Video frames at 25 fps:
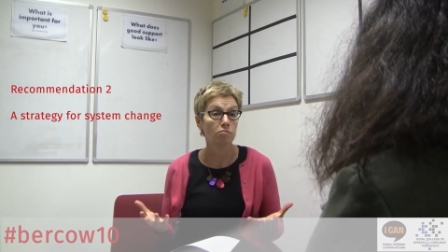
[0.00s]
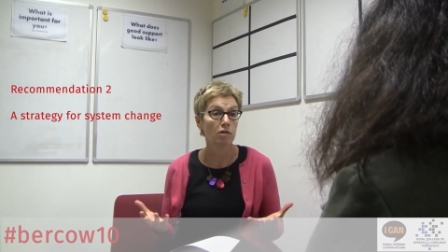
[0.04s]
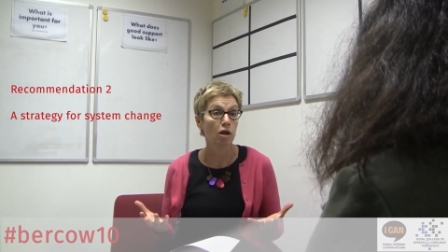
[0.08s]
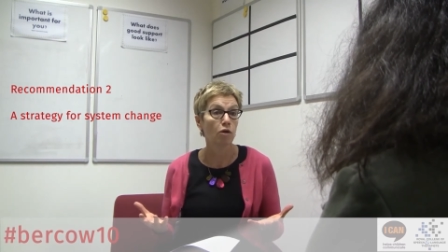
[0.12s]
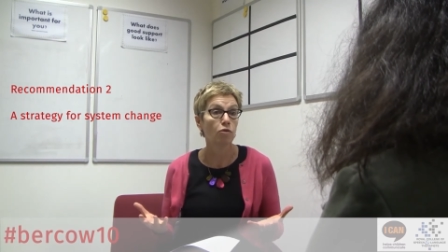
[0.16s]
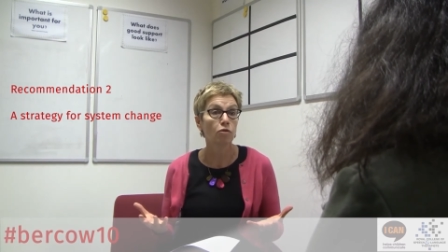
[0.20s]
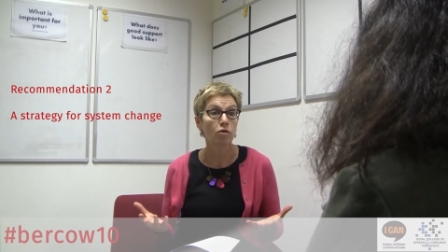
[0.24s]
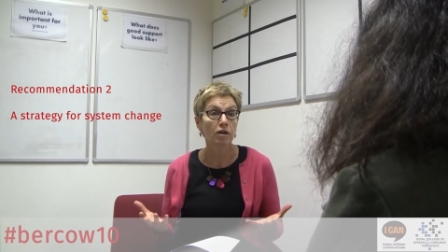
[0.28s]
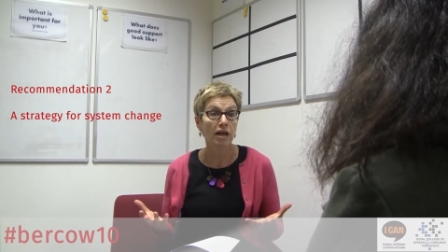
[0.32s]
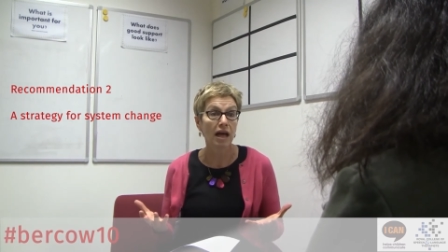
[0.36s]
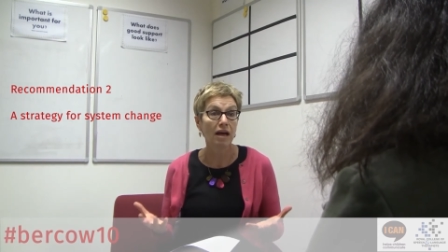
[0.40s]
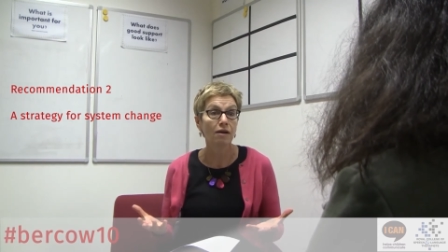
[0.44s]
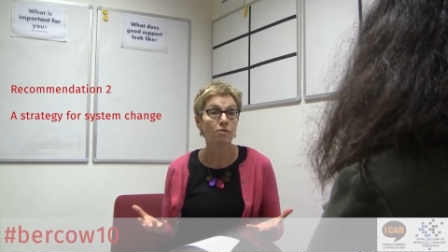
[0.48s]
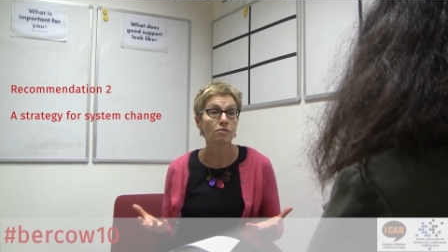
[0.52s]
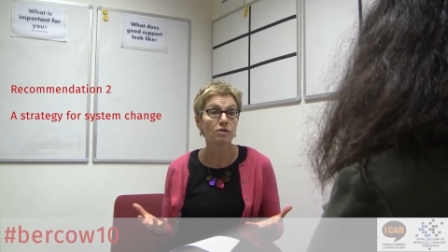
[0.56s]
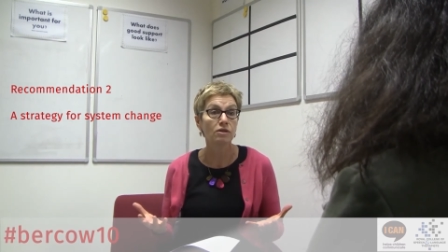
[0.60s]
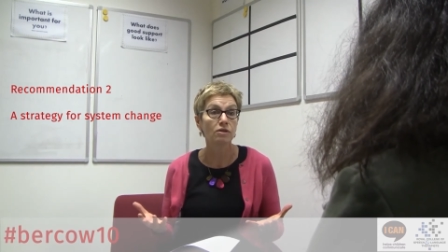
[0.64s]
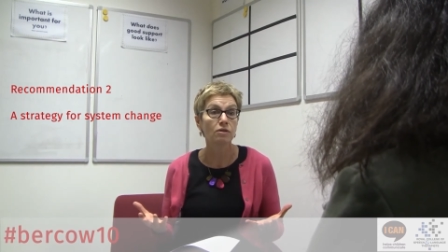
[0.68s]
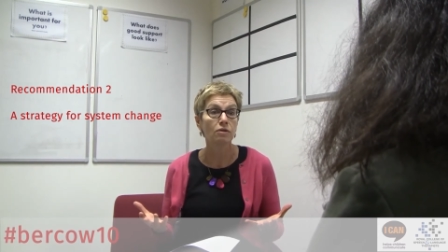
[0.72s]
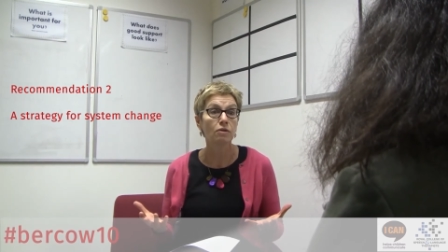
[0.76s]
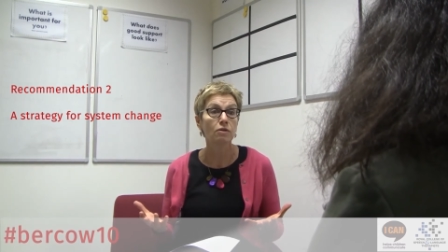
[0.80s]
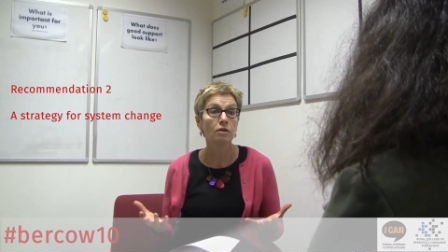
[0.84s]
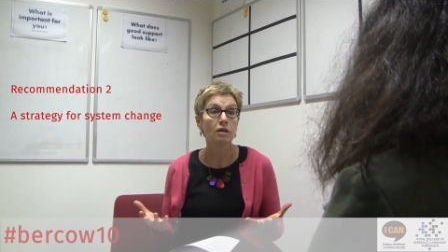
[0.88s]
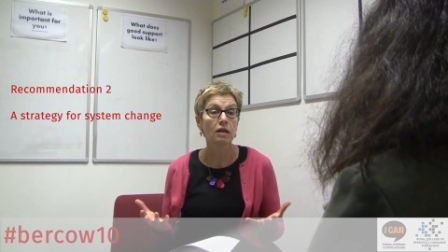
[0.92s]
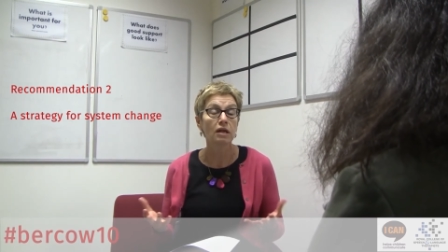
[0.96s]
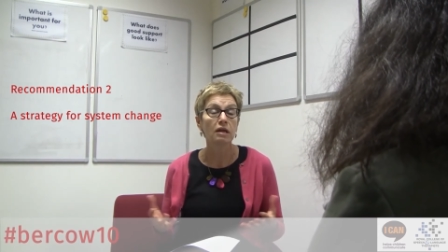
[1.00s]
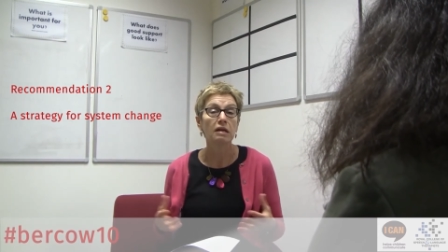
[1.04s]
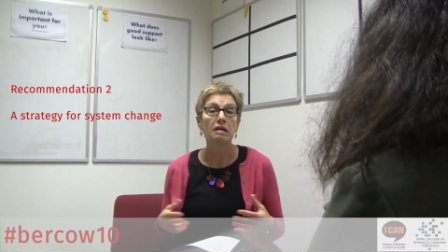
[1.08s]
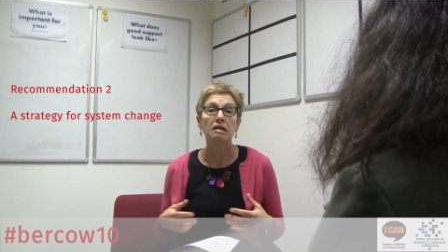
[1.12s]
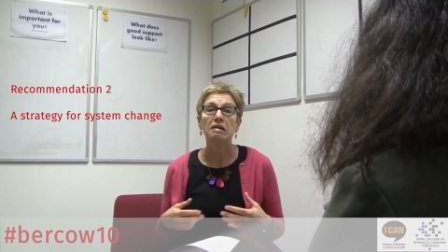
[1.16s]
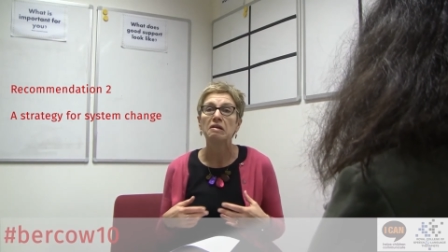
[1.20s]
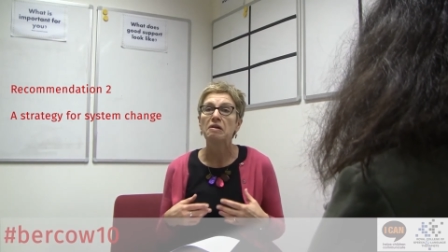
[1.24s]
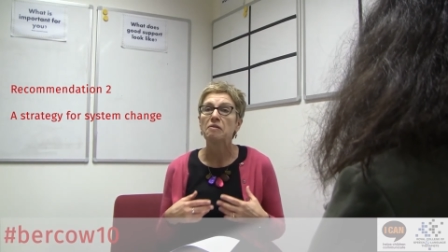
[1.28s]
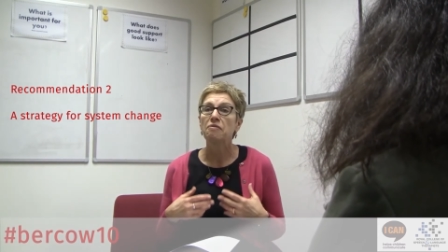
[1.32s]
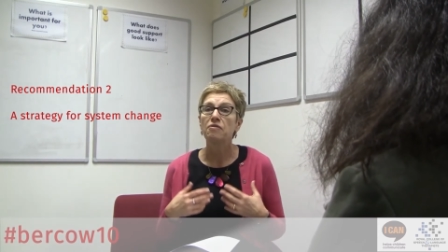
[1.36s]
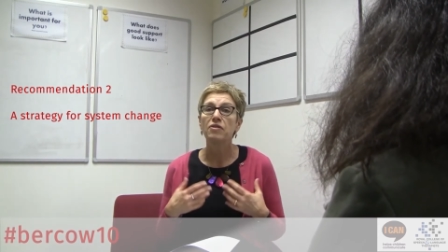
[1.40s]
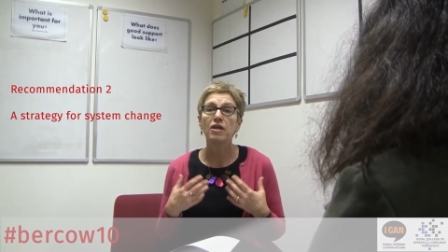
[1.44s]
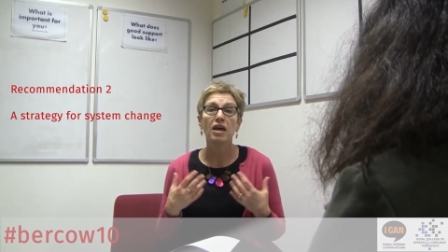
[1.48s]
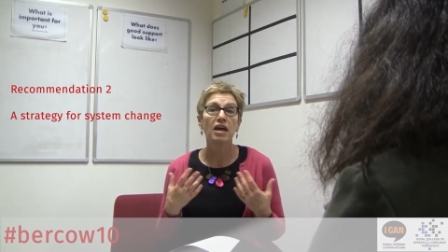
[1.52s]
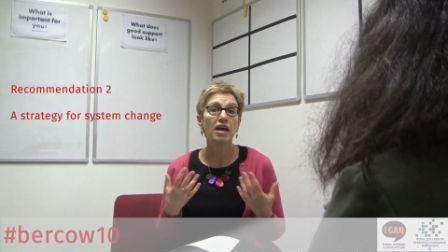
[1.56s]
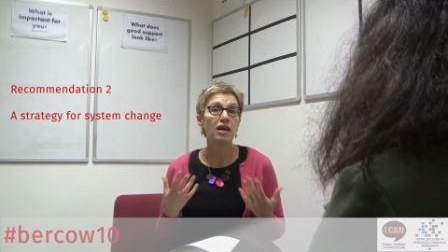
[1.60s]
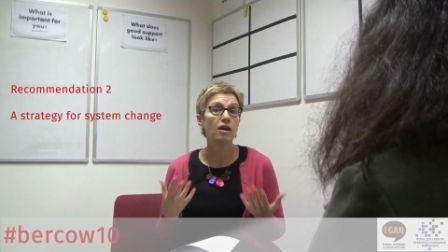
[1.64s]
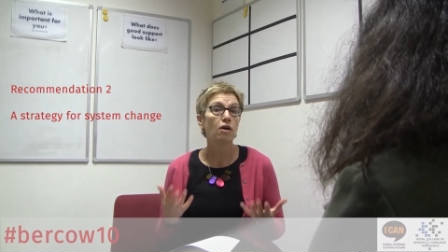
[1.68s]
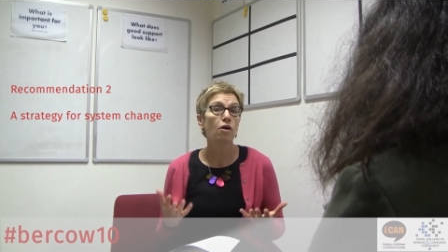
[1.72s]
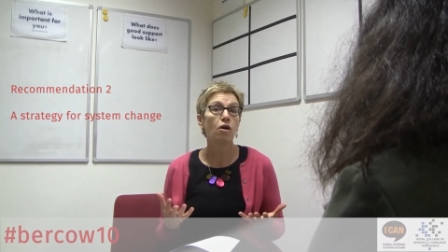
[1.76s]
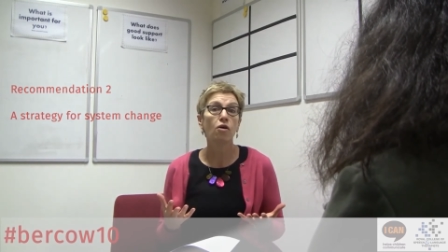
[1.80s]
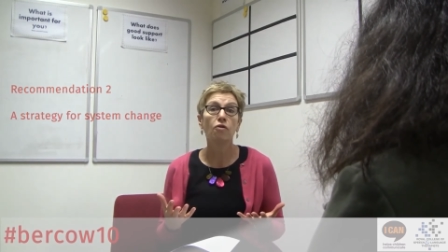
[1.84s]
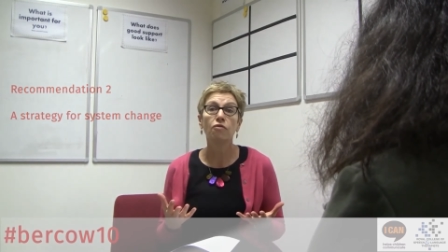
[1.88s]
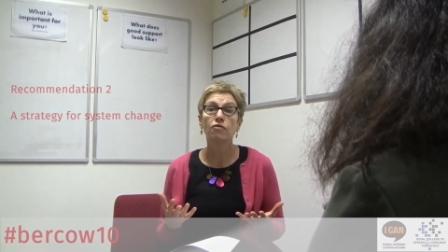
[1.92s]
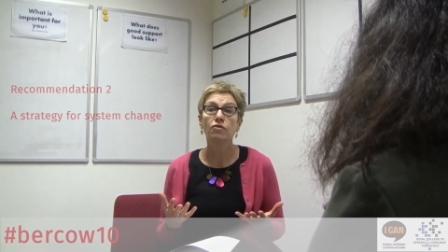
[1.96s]
local council,
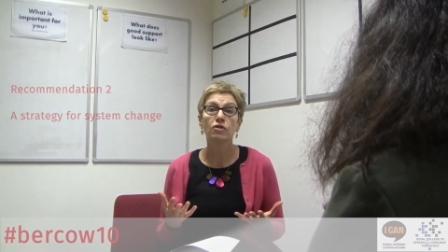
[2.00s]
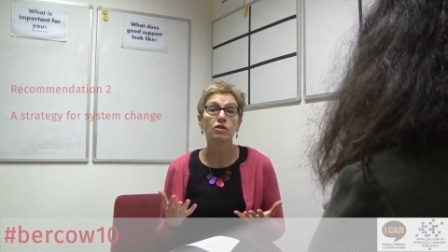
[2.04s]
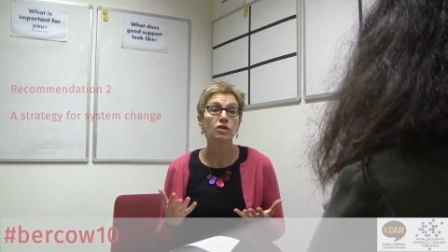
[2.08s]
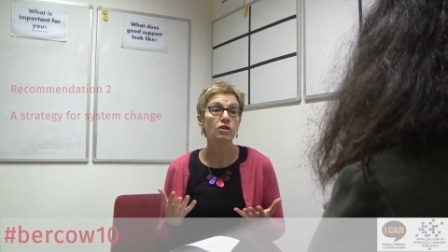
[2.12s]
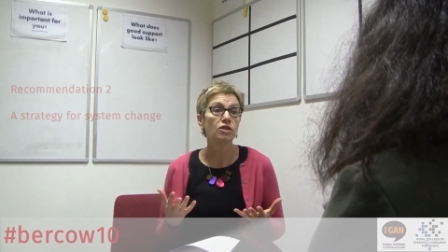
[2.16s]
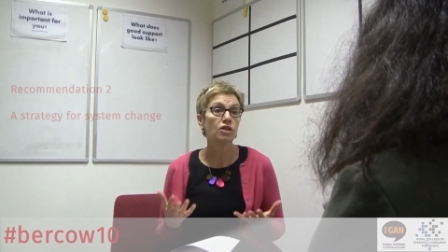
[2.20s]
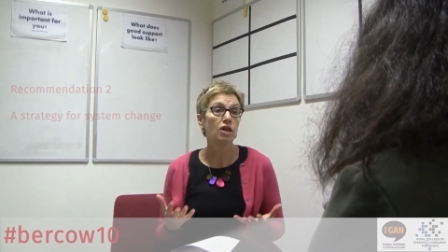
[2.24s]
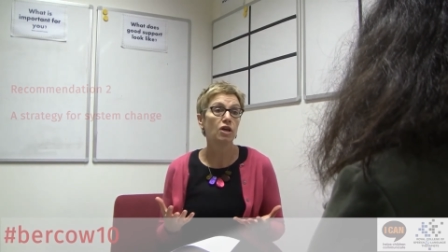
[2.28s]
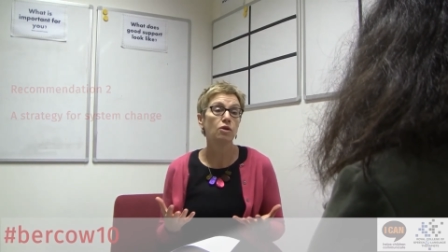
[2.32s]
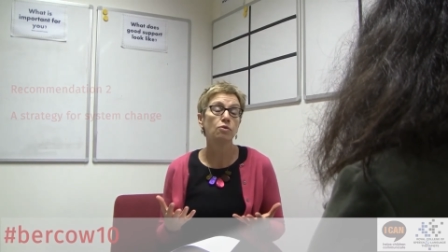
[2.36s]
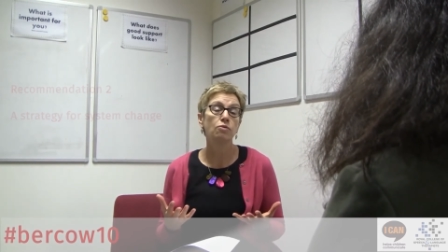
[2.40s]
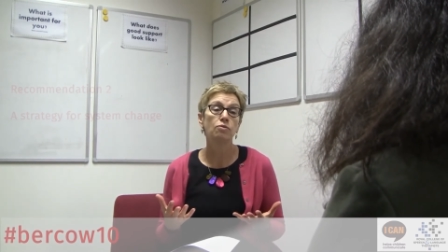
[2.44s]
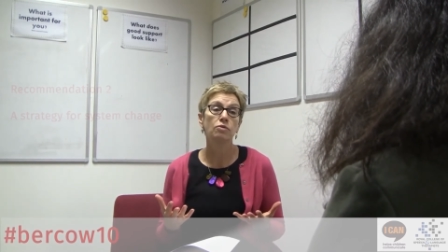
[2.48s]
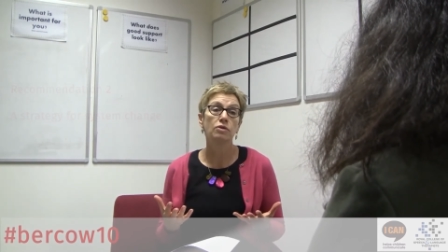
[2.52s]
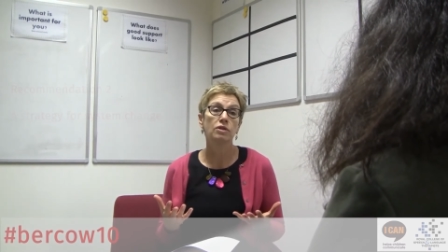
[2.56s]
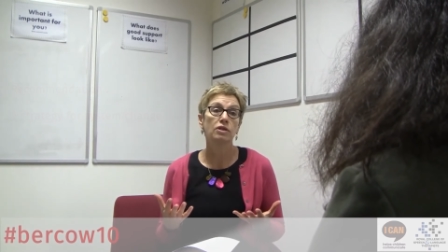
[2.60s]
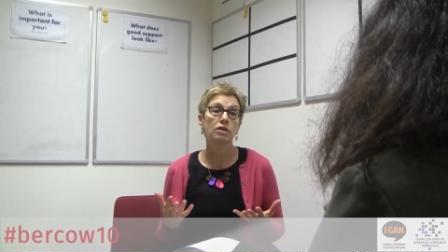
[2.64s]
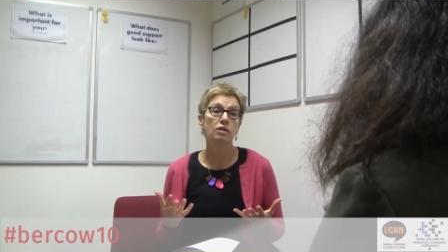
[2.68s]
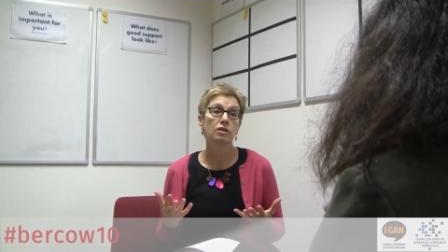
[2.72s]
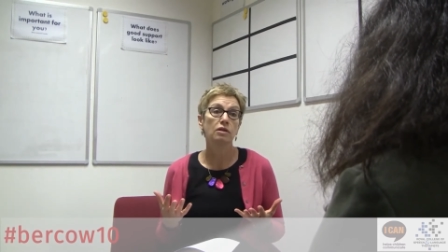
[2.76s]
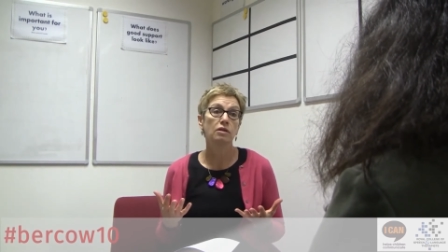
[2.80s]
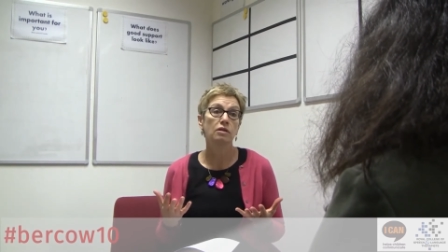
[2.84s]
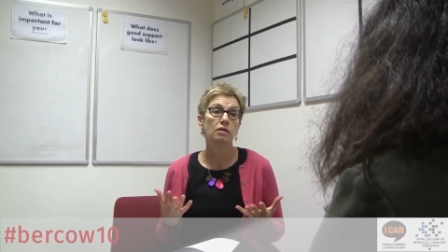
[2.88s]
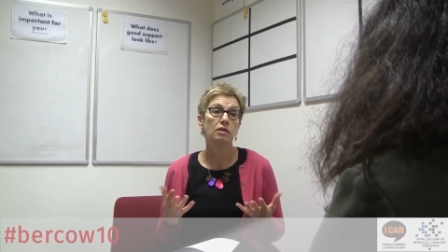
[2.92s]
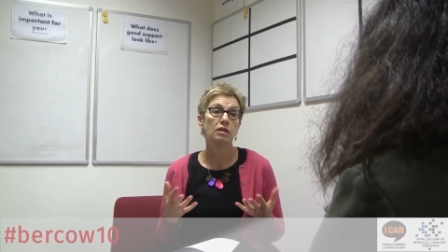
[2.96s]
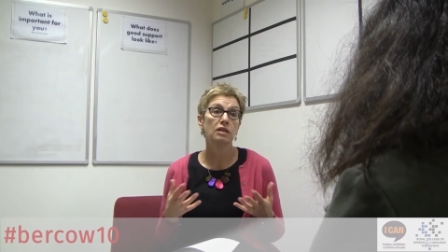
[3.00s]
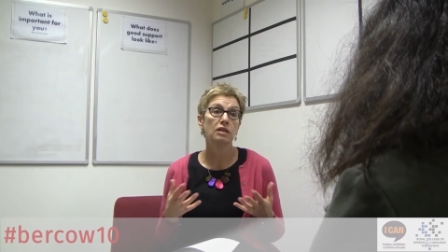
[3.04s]
they often don't